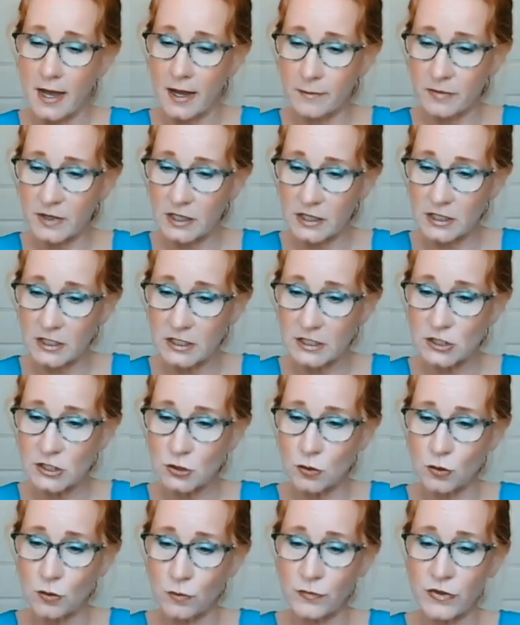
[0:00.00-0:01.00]
I'm going to
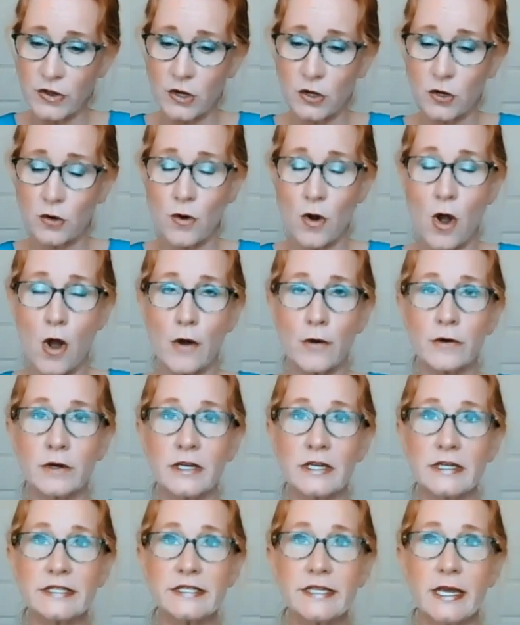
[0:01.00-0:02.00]
assume that you're
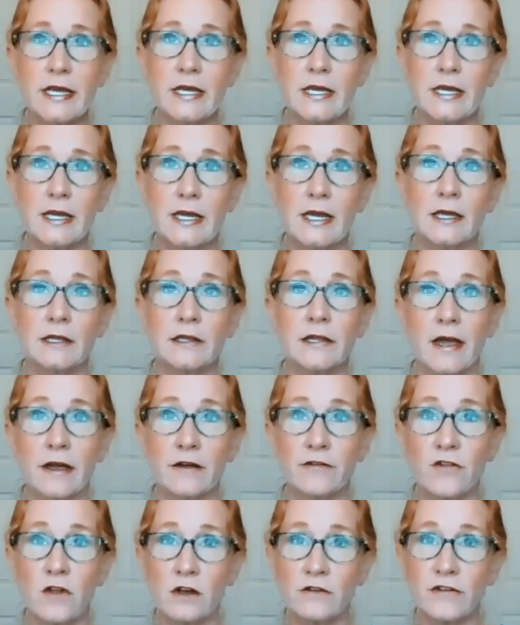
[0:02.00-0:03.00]
already taking
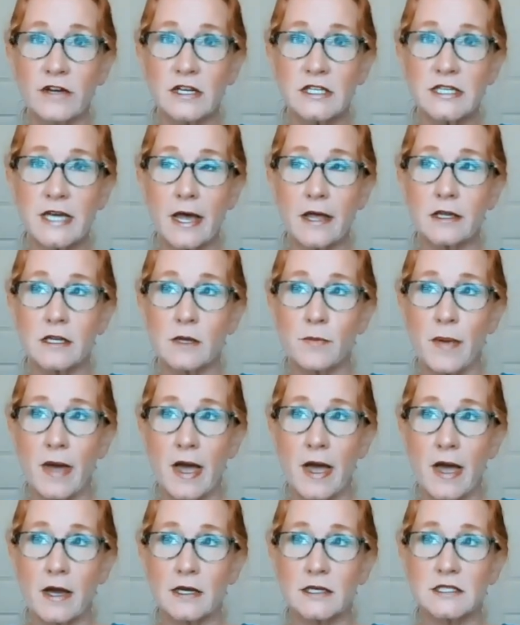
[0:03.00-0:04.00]
Lifelong Vitality
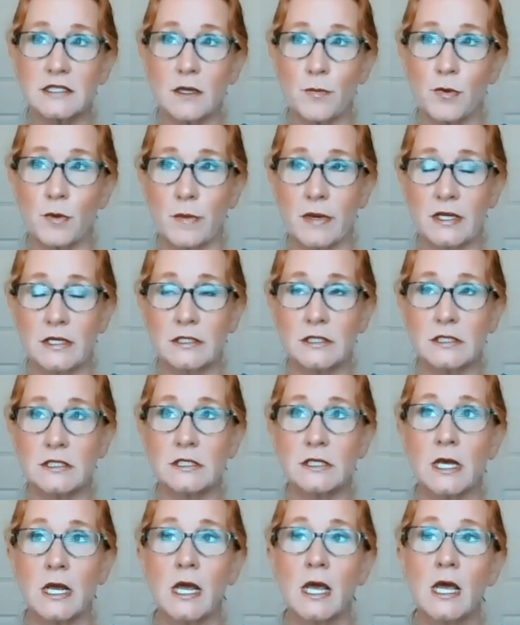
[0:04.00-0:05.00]
Pack supplements,
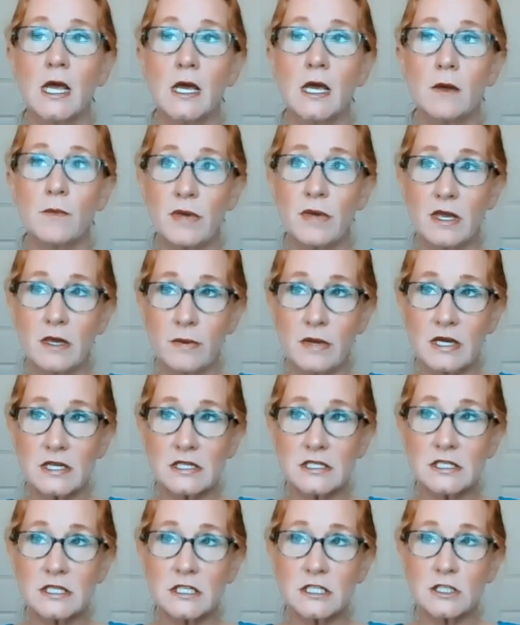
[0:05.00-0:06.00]
PB
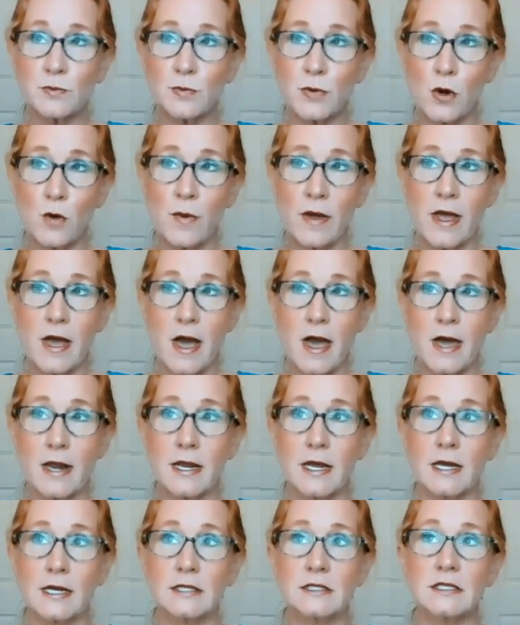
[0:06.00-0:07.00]
Assist
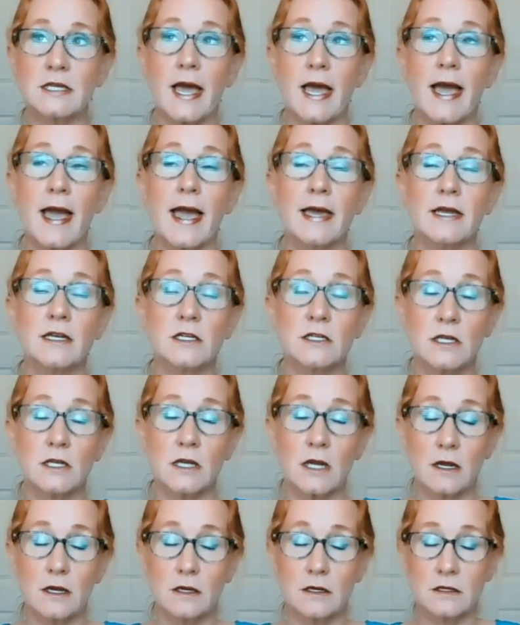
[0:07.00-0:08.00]
probiotics, and
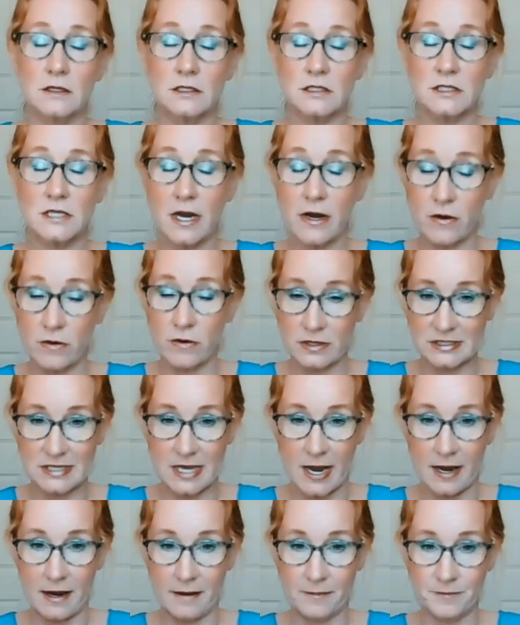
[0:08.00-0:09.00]

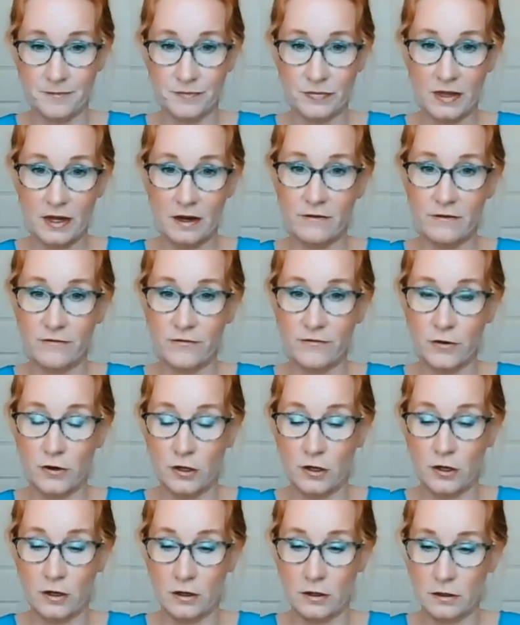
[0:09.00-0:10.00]
TerraZyme for
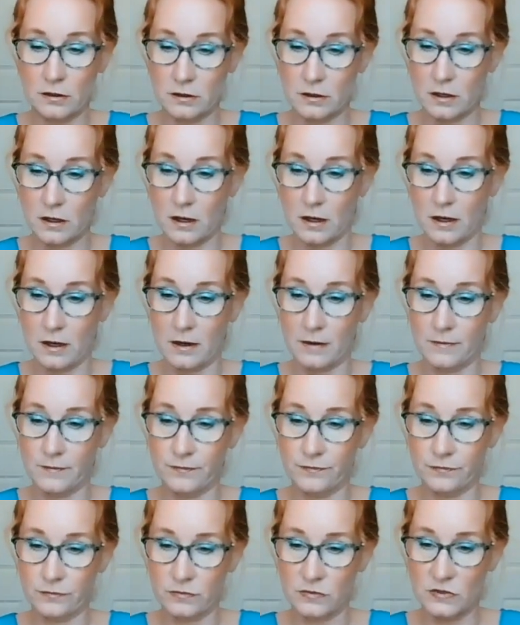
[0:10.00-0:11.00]
your
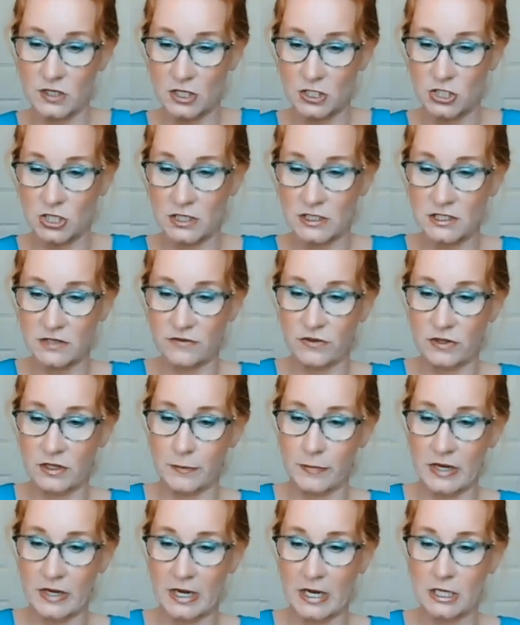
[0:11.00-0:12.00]
um, digestive
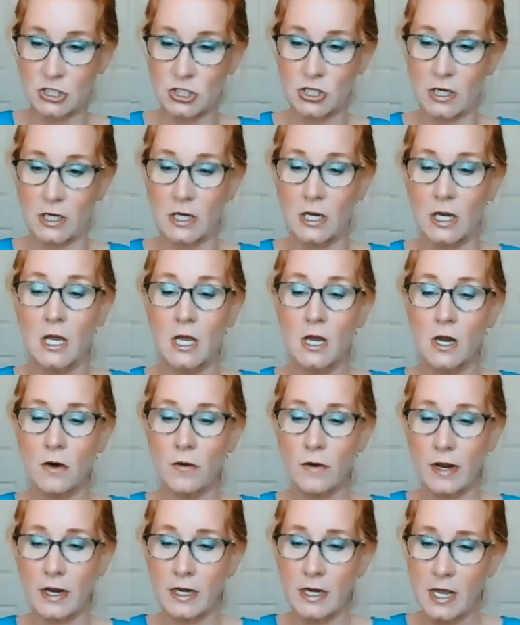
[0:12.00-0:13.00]
elimination,
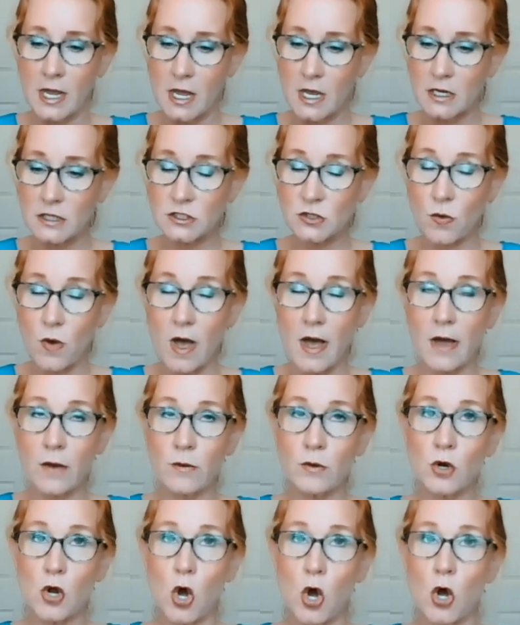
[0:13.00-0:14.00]
right? So
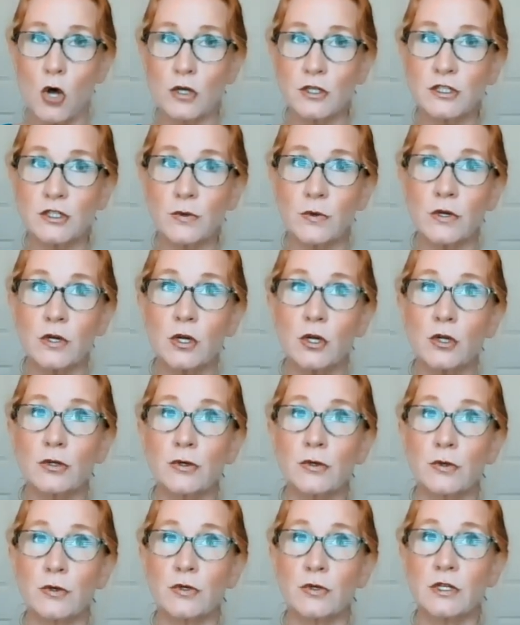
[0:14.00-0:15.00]
I would also
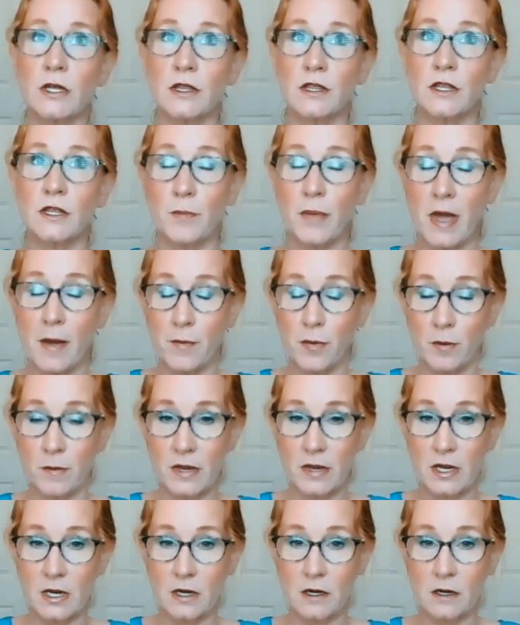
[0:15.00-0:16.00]
include the
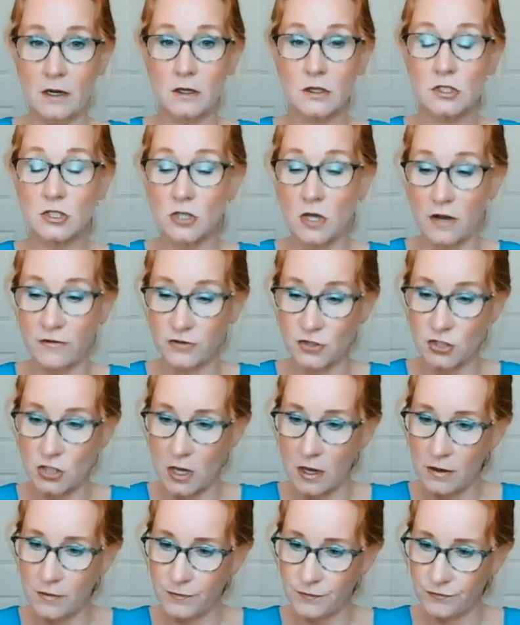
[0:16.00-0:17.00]
peppermint soft
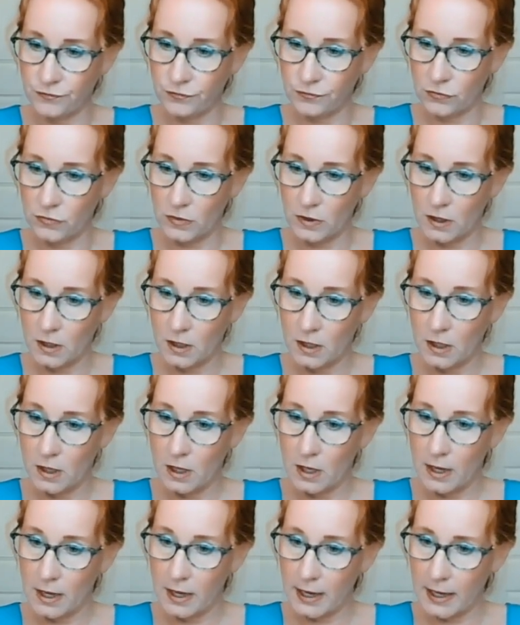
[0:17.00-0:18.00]
gel.
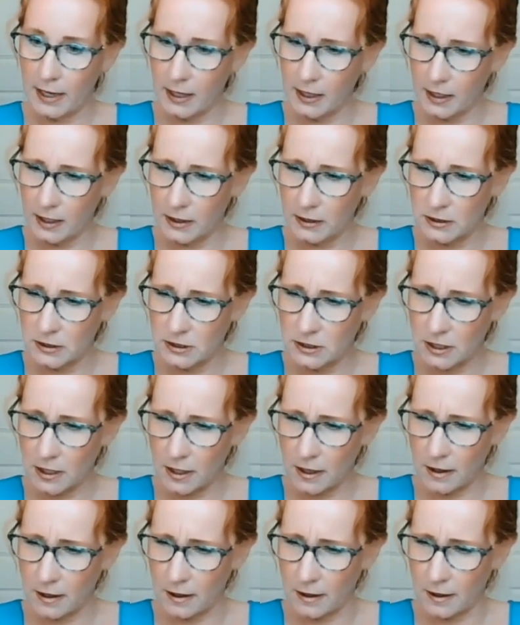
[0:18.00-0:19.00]
And
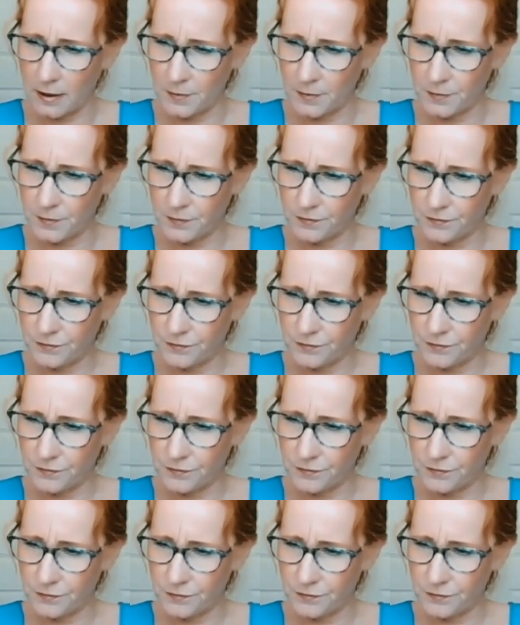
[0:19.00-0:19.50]
um,